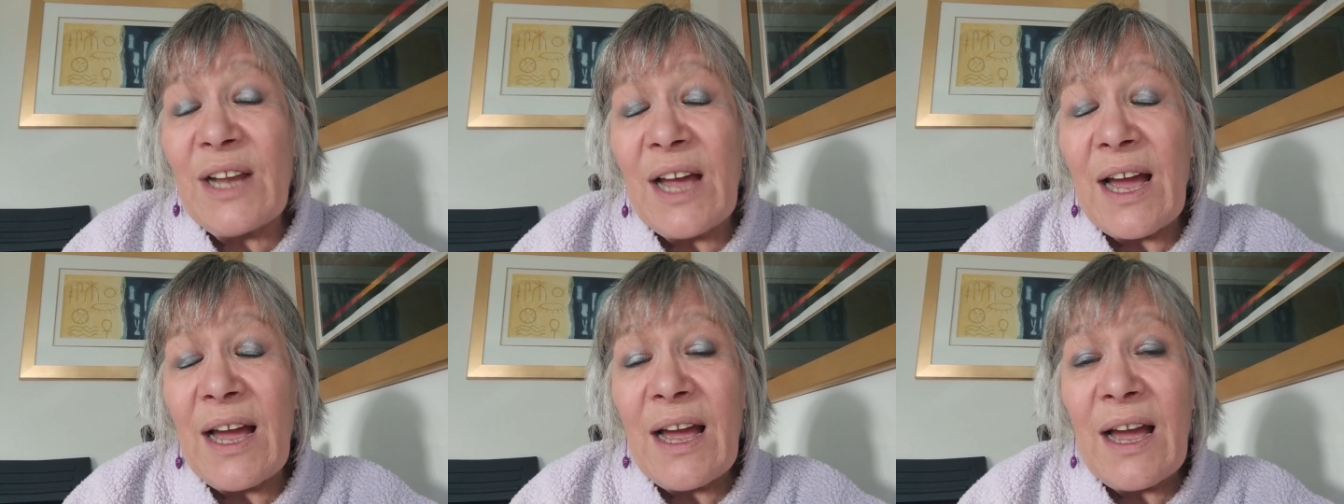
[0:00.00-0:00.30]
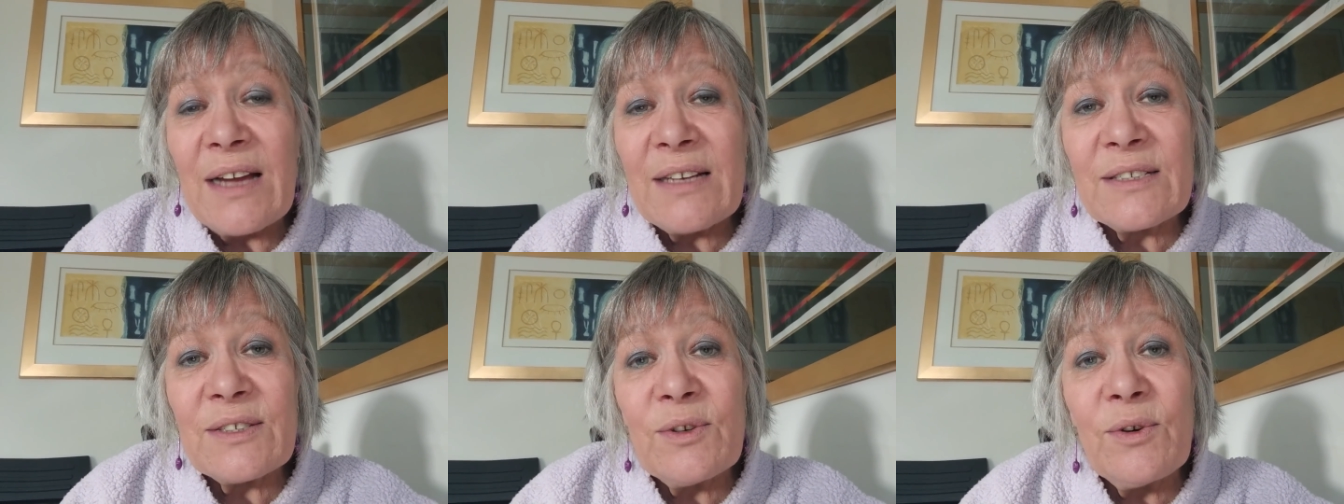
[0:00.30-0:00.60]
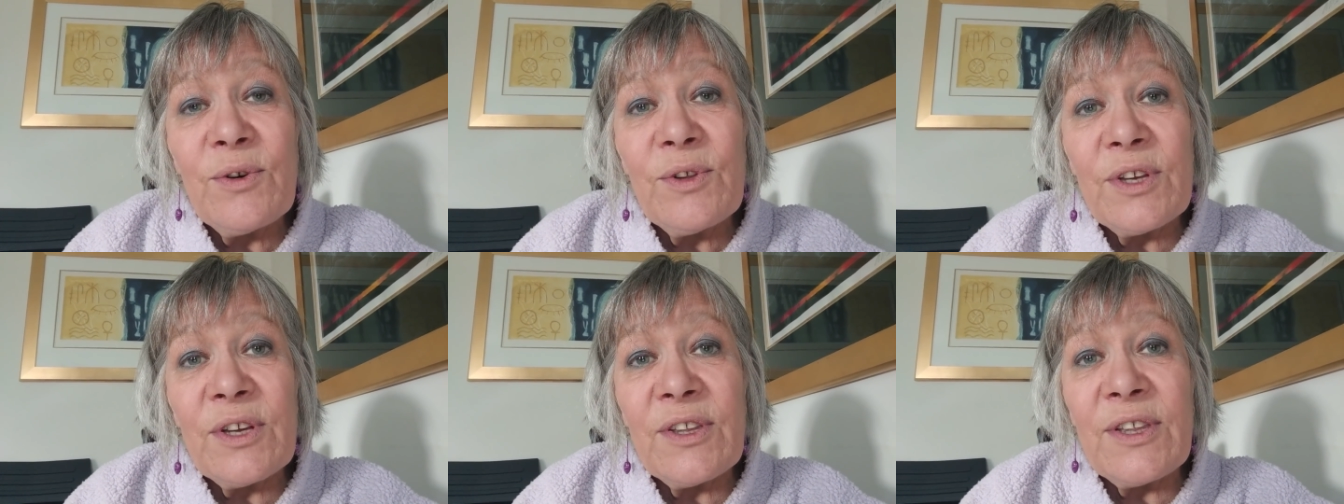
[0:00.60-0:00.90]
I
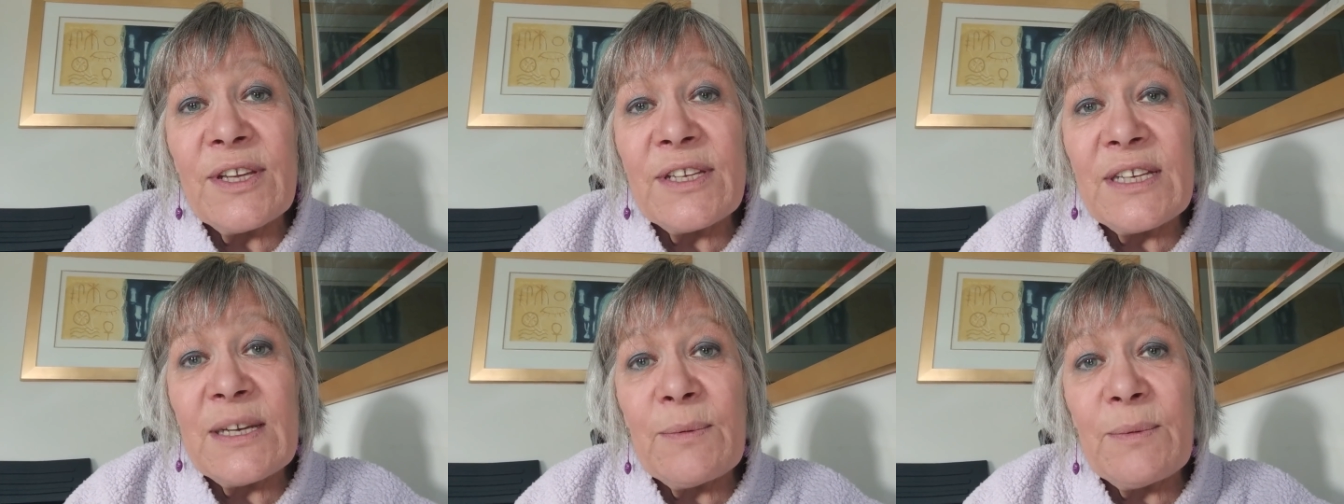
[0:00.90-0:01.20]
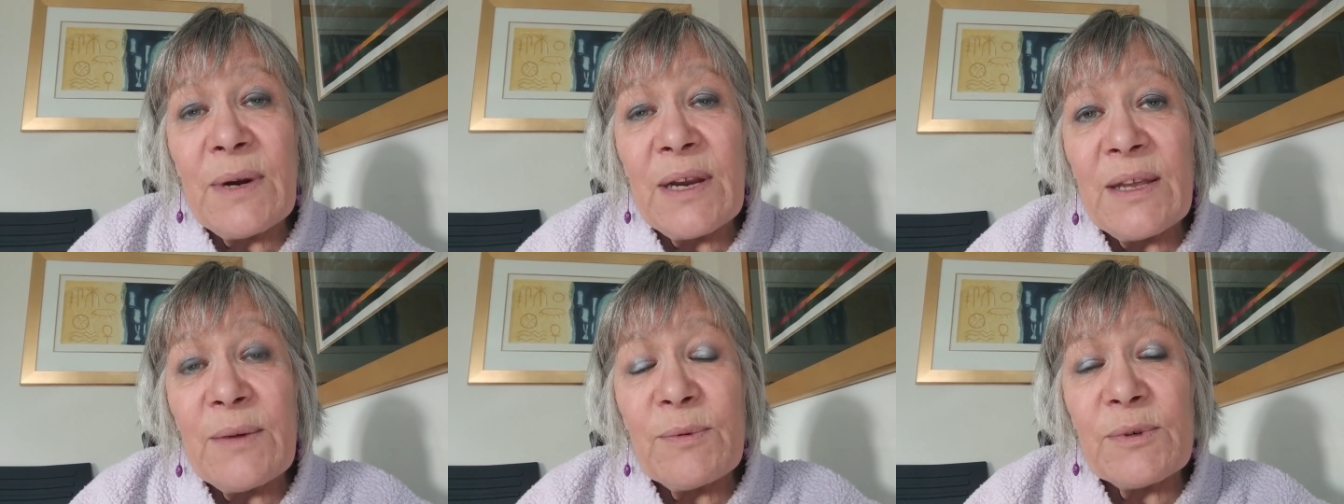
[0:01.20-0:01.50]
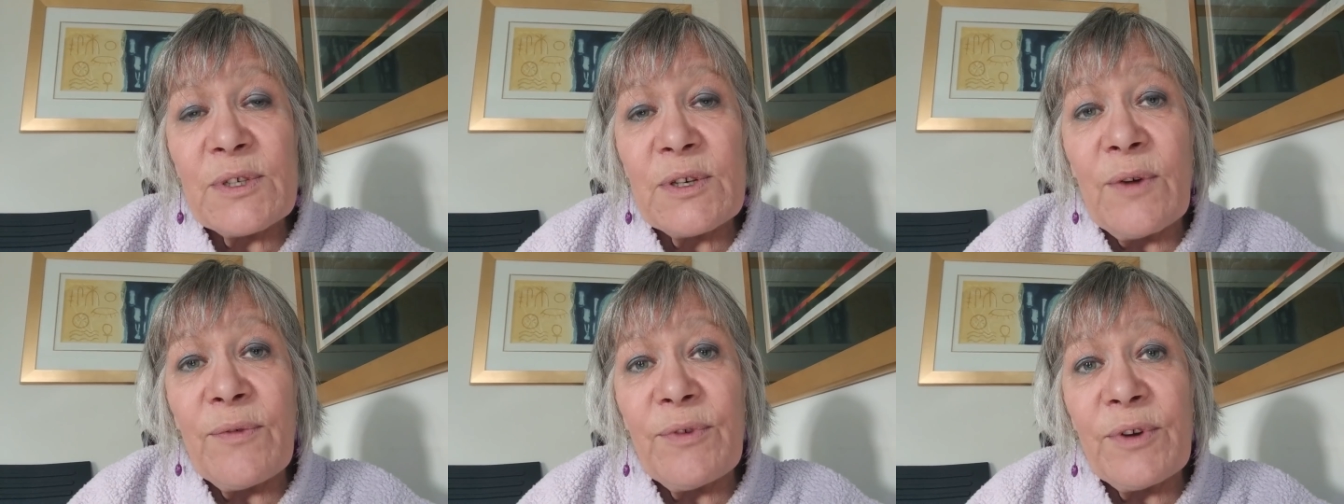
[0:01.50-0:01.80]
saw it the other day where it
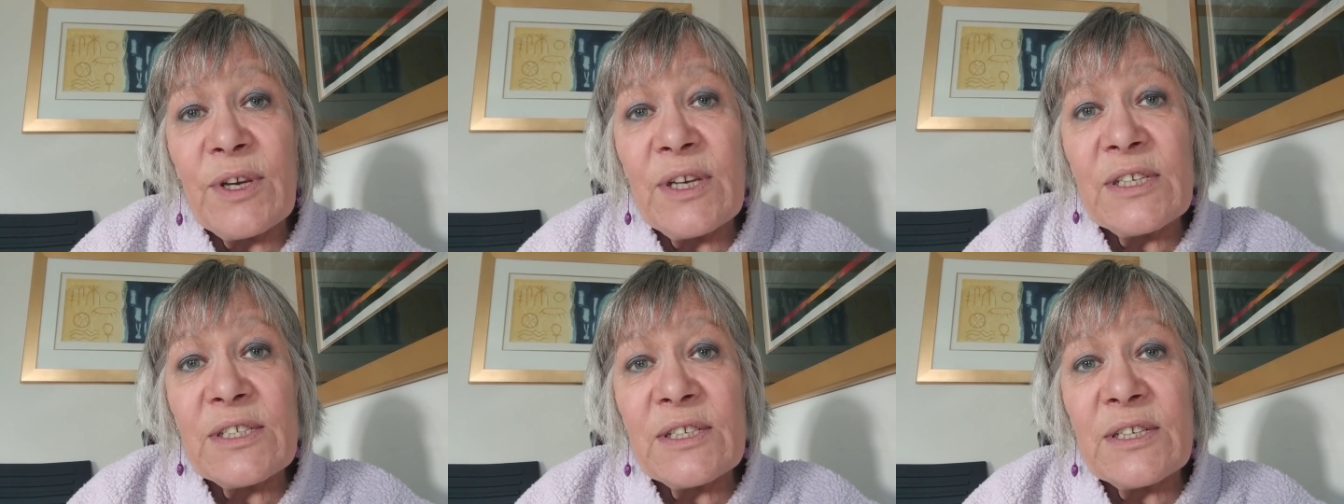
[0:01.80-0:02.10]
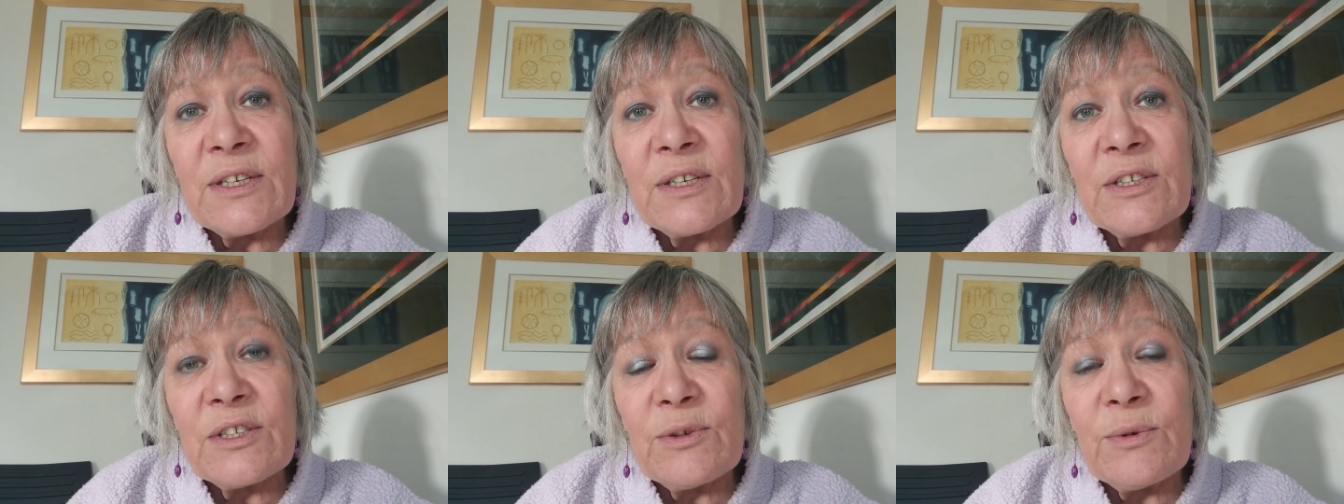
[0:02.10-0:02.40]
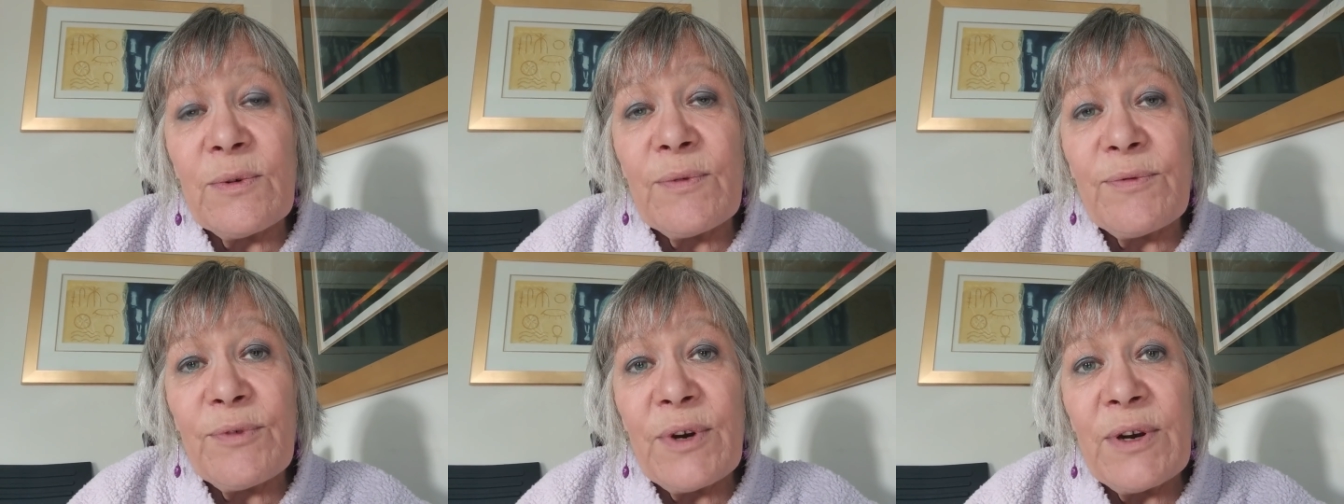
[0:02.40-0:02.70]
was offering you to
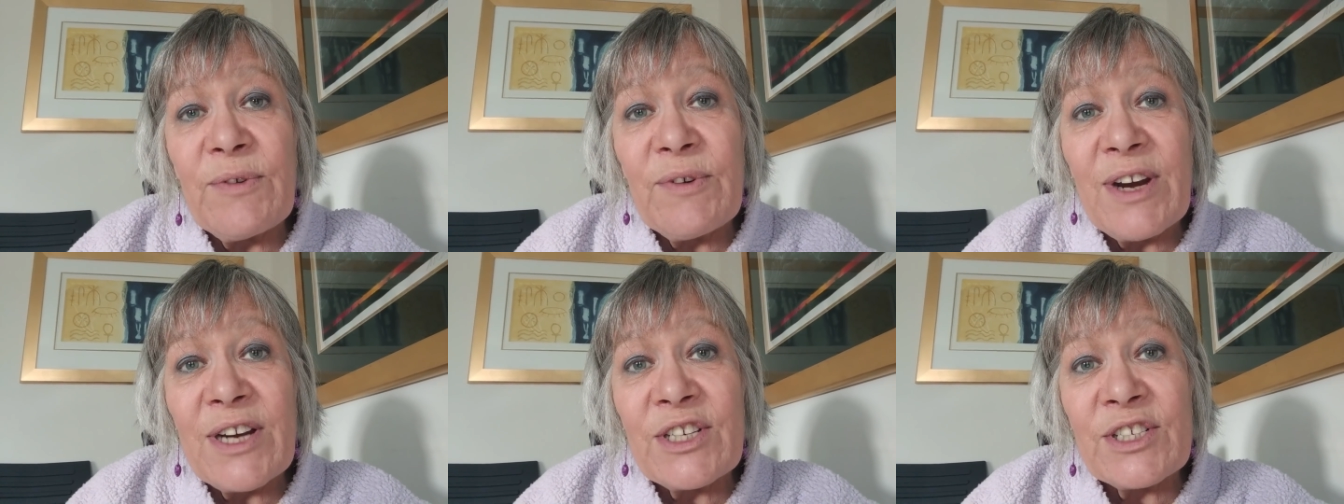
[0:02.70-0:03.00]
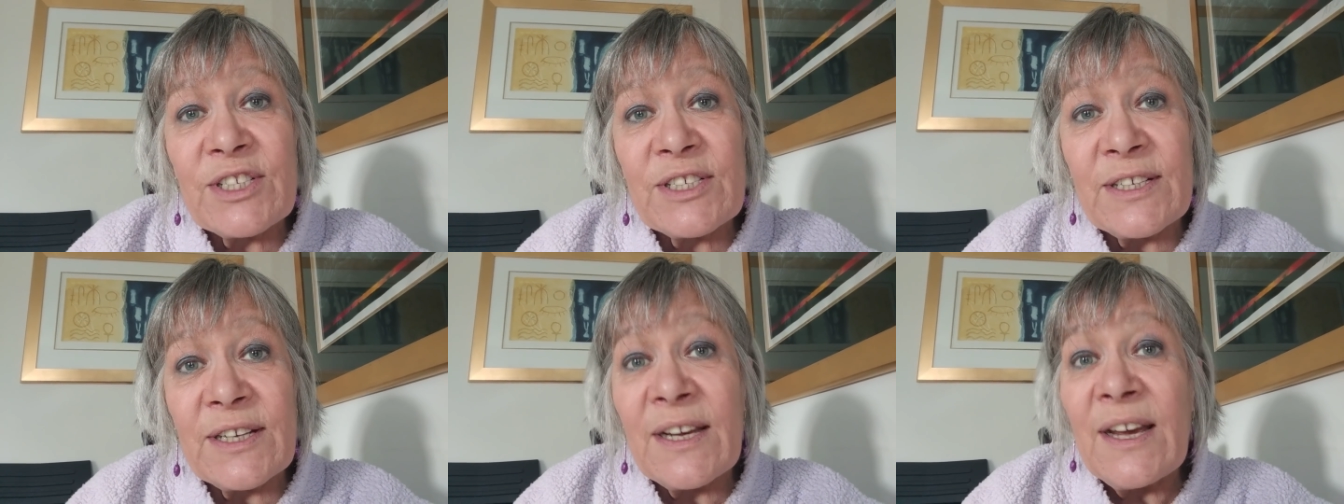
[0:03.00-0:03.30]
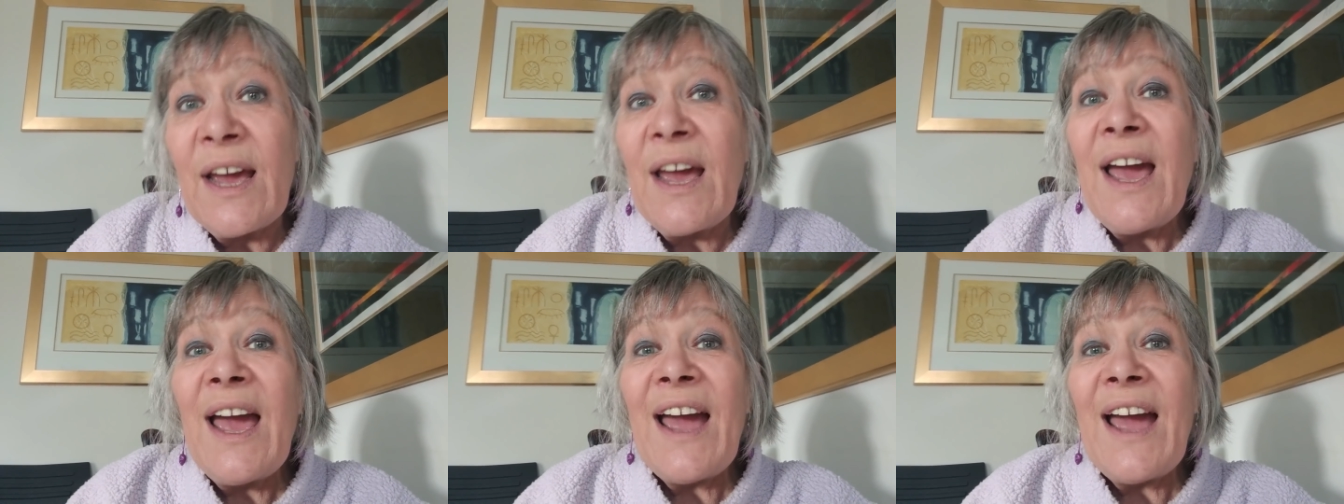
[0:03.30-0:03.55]
do a free register.